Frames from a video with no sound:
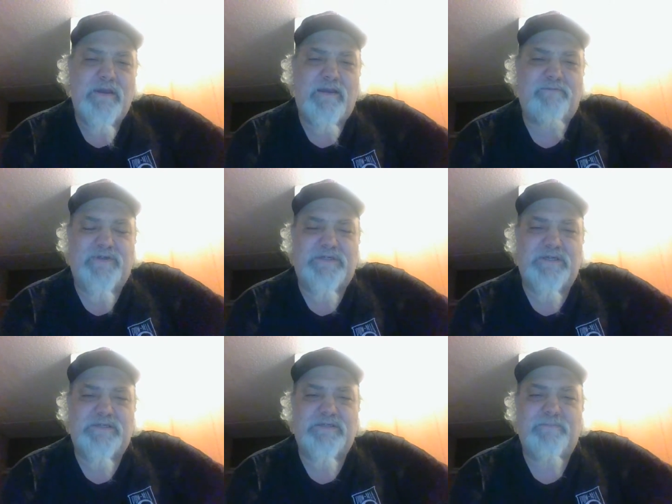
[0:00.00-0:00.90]

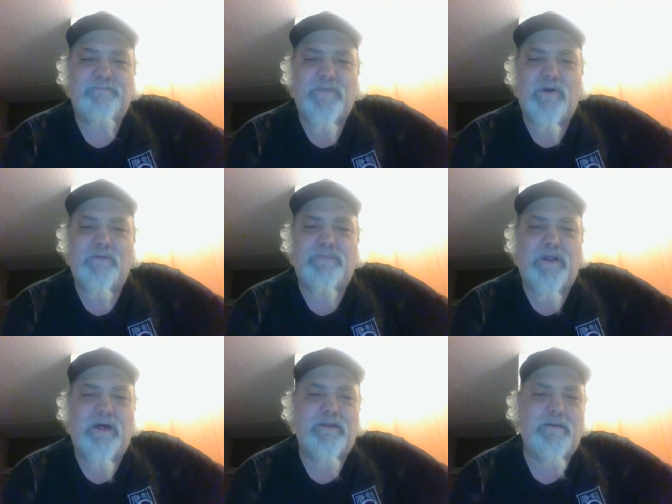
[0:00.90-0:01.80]
emphasis on
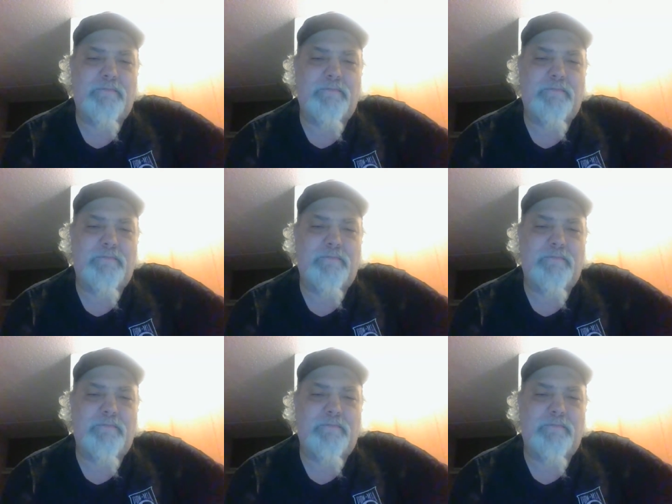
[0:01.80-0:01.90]
po